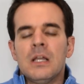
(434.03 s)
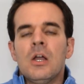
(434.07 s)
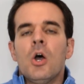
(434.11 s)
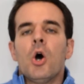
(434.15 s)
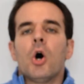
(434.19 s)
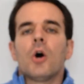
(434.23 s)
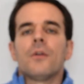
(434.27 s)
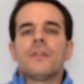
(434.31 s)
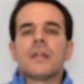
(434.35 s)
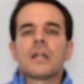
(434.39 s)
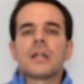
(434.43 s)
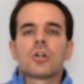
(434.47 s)

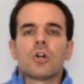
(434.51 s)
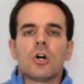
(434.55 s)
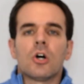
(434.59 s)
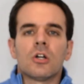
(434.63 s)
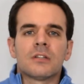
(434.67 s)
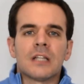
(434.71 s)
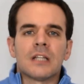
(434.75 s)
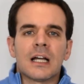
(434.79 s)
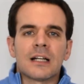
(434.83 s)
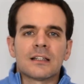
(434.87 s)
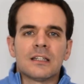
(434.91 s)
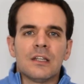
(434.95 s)
On the
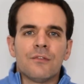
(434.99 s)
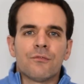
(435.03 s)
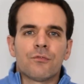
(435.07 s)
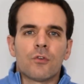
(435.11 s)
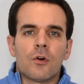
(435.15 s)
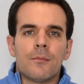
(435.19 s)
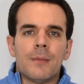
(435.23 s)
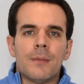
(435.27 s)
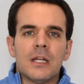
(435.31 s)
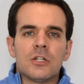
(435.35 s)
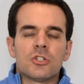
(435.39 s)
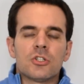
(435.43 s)
contact
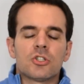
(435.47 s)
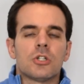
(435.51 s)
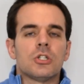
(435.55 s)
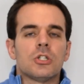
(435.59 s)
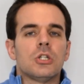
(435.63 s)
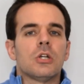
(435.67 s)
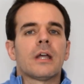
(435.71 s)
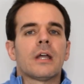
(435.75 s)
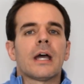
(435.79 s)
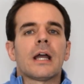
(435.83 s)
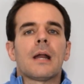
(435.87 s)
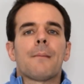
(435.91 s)
information,
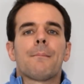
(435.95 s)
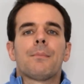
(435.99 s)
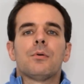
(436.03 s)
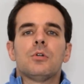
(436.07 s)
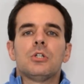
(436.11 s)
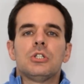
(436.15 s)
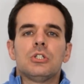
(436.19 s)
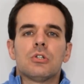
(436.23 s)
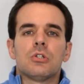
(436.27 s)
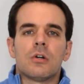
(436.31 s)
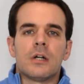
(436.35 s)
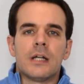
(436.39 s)
you got to
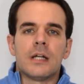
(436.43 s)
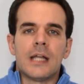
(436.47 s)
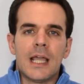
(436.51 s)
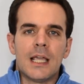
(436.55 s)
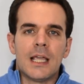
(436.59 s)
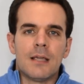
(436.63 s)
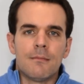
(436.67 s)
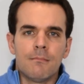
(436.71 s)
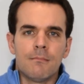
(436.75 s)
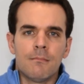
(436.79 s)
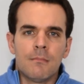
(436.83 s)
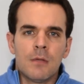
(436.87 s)
put your
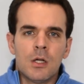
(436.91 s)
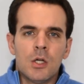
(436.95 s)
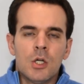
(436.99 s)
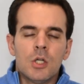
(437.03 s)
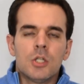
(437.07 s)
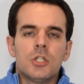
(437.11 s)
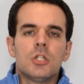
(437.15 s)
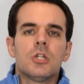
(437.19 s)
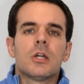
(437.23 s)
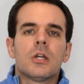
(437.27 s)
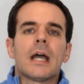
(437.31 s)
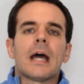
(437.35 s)
name,
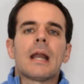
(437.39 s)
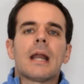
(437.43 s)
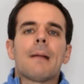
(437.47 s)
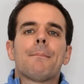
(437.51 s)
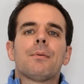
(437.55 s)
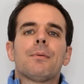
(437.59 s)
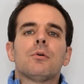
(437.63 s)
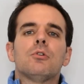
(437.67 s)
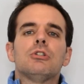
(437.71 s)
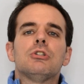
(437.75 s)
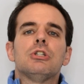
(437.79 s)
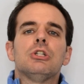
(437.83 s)
you got to
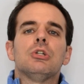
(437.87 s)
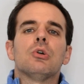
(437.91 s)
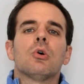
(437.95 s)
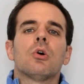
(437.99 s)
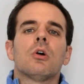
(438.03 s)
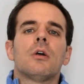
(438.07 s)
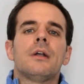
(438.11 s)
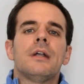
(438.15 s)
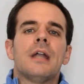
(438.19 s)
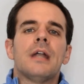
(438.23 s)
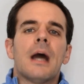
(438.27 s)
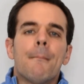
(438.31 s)
put
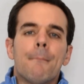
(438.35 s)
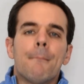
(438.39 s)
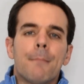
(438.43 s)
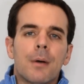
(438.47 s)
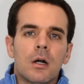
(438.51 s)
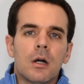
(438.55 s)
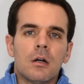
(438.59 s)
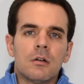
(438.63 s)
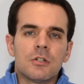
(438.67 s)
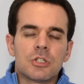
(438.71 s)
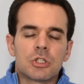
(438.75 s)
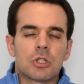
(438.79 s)
your
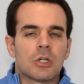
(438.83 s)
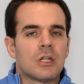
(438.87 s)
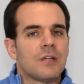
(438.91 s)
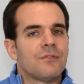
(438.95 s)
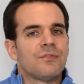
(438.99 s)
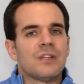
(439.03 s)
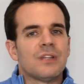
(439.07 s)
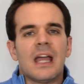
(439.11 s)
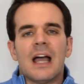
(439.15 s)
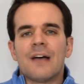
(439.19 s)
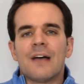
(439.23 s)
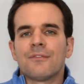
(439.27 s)
number, so if
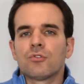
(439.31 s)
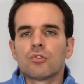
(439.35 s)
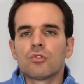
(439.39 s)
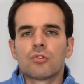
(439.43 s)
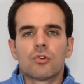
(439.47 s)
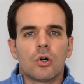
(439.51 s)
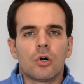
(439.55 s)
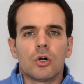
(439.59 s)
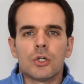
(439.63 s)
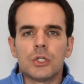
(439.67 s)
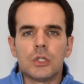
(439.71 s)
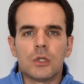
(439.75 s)
they have to
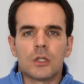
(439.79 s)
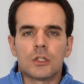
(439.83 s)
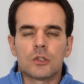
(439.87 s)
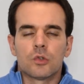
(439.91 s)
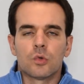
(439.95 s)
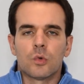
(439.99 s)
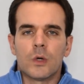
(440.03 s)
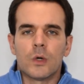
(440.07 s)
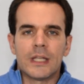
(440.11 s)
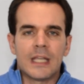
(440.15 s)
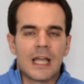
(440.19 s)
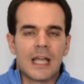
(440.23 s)
call you at
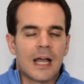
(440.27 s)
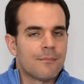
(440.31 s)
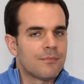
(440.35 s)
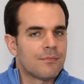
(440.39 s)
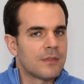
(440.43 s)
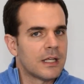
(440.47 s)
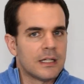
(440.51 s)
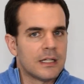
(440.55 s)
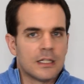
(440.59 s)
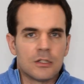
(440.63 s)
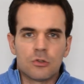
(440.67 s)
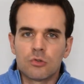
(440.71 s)
2 a.m.,
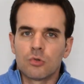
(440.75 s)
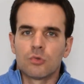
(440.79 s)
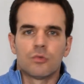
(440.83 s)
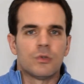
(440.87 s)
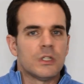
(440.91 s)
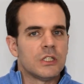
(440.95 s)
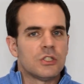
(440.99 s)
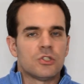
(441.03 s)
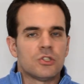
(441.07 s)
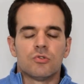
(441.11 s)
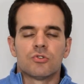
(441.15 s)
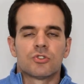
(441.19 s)
they need to
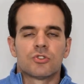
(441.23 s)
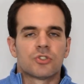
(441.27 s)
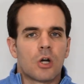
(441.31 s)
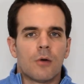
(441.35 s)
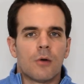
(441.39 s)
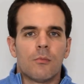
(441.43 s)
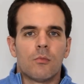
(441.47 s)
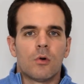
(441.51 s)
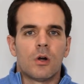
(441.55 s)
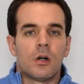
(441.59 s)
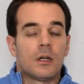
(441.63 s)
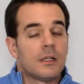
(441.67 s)
reach you
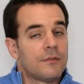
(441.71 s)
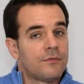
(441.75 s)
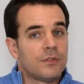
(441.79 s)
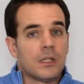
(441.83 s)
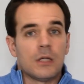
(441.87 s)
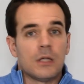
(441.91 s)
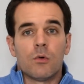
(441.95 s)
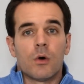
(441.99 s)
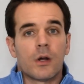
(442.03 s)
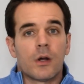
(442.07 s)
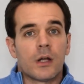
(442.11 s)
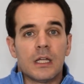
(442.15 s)
somewhere if they
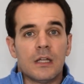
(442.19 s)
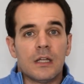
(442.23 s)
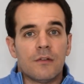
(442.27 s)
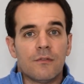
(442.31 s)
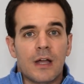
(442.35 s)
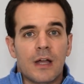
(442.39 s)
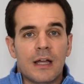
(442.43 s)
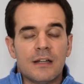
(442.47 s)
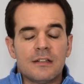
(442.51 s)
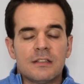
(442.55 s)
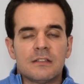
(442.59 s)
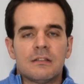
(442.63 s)
want to
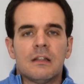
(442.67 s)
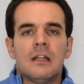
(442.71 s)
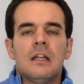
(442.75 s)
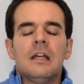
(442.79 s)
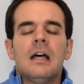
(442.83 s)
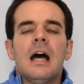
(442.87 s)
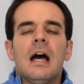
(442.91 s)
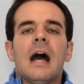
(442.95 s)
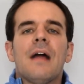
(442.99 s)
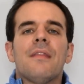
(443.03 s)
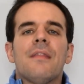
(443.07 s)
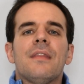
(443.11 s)
invest.
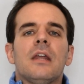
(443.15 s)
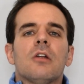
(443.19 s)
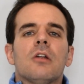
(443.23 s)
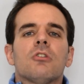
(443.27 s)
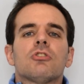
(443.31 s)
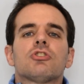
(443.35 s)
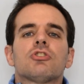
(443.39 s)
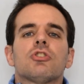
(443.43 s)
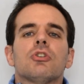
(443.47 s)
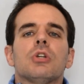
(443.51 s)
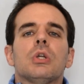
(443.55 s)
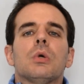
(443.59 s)
And then
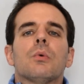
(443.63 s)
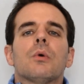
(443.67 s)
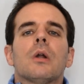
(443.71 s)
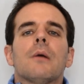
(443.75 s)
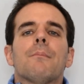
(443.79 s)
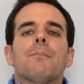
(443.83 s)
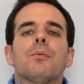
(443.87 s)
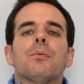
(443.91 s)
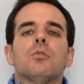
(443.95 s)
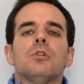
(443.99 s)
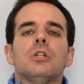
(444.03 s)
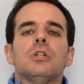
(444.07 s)
also you want
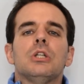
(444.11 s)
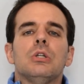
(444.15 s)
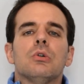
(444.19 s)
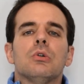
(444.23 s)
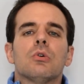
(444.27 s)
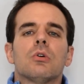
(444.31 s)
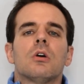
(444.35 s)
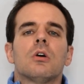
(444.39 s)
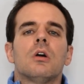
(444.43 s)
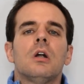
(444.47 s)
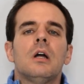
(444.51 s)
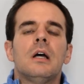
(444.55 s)
to put
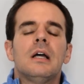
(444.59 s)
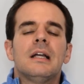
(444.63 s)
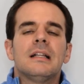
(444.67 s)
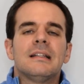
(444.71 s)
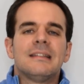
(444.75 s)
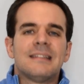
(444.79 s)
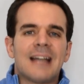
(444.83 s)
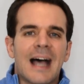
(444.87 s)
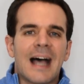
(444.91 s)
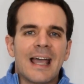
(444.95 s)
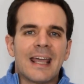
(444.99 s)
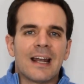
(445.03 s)
your
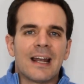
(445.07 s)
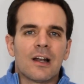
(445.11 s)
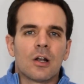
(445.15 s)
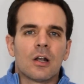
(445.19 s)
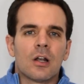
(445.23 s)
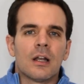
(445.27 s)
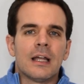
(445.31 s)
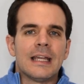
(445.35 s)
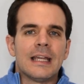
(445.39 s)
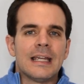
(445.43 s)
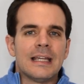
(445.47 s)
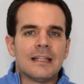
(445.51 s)

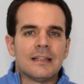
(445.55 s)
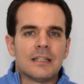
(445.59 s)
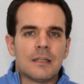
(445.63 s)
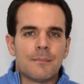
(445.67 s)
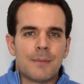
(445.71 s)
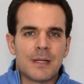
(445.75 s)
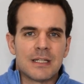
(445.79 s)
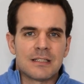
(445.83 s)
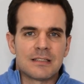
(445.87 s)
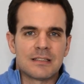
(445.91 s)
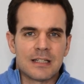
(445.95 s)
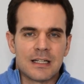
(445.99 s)
title in the
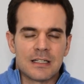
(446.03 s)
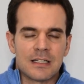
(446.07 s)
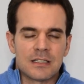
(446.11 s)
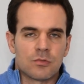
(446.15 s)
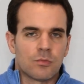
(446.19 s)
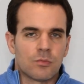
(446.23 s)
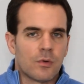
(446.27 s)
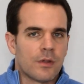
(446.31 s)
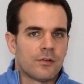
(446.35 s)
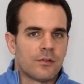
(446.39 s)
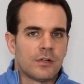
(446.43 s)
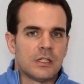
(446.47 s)
business,
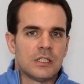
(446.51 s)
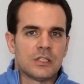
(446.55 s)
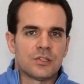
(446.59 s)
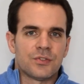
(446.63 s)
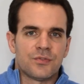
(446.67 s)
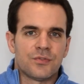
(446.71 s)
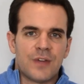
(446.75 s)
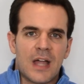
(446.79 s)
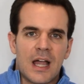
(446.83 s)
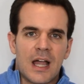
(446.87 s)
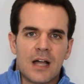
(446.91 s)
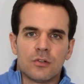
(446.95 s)
whether it's
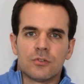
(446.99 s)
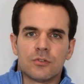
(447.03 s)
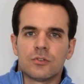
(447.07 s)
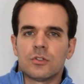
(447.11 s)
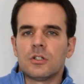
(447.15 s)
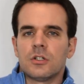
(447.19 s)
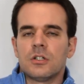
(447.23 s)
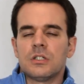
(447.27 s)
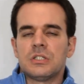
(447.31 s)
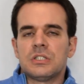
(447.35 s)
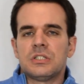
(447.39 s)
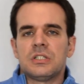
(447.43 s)

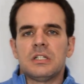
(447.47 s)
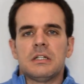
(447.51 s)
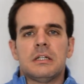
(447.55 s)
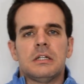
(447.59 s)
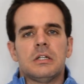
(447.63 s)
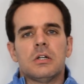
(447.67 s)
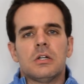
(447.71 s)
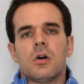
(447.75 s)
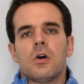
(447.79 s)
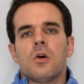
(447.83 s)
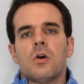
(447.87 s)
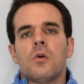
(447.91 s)
founder,
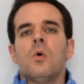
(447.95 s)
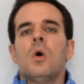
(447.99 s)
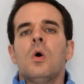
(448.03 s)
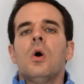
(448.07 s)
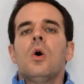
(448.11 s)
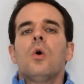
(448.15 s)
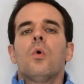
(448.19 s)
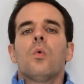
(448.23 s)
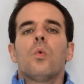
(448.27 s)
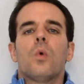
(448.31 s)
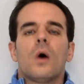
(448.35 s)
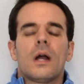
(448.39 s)
CEO,
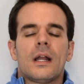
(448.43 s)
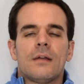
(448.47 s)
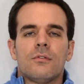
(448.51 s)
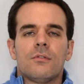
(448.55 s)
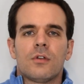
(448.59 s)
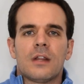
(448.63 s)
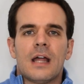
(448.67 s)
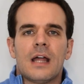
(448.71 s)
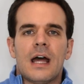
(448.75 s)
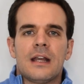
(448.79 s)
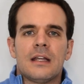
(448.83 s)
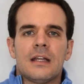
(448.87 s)
whatever
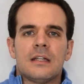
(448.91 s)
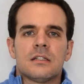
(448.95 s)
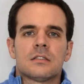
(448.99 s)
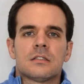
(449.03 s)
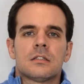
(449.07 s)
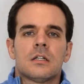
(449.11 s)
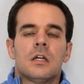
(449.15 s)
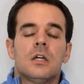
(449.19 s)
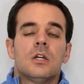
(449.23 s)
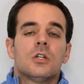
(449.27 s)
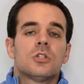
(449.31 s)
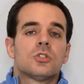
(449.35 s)
that is.
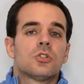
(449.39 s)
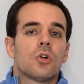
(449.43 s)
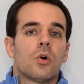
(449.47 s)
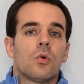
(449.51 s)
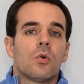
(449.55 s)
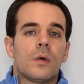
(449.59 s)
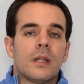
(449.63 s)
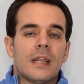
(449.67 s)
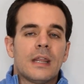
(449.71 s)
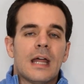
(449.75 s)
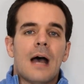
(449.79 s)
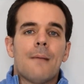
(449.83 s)
So
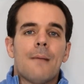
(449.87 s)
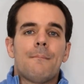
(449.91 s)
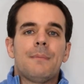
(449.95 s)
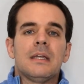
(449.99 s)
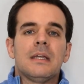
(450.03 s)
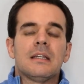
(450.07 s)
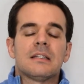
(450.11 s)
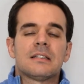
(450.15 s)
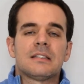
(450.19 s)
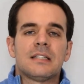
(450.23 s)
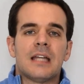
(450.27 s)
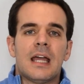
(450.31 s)
with that
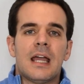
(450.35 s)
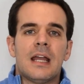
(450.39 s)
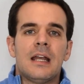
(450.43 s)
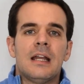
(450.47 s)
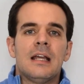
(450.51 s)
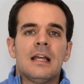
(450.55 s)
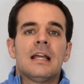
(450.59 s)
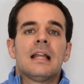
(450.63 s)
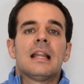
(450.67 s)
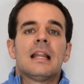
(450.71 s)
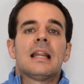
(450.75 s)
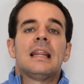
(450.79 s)
being said,
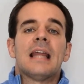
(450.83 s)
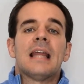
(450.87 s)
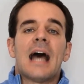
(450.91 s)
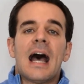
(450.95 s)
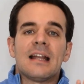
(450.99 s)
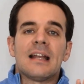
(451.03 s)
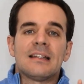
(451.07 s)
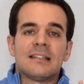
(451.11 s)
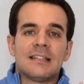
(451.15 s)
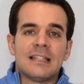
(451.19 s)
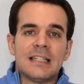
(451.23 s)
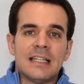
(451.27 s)

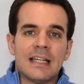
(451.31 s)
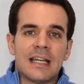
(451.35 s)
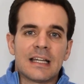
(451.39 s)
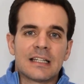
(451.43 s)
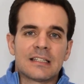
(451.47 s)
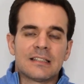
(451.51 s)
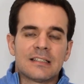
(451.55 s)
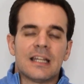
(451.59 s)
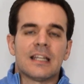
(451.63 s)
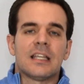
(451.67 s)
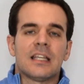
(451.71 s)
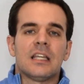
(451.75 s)
that's the
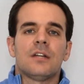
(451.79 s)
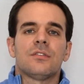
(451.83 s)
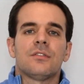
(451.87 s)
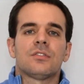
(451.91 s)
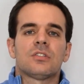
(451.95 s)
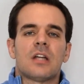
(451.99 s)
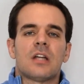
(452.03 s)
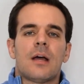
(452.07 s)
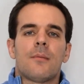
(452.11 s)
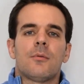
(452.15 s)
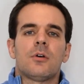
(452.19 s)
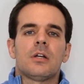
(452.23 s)
executive
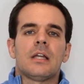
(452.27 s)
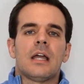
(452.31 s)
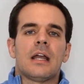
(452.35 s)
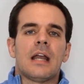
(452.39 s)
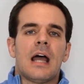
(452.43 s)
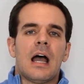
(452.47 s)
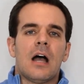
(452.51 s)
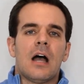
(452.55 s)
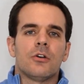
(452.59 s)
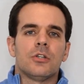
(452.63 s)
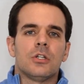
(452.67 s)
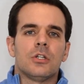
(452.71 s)
summary and
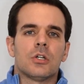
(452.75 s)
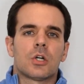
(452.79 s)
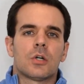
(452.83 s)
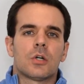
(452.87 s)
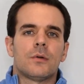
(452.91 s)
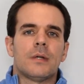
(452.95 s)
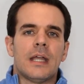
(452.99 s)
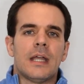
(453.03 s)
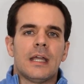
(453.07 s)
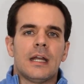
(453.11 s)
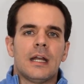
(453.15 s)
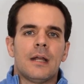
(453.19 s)
how you
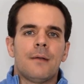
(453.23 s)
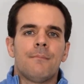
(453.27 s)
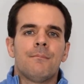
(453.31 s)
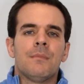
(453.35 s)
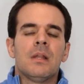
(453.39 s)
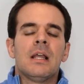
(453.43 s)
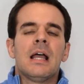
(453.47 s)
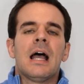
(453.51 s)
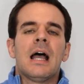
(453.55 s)
create it.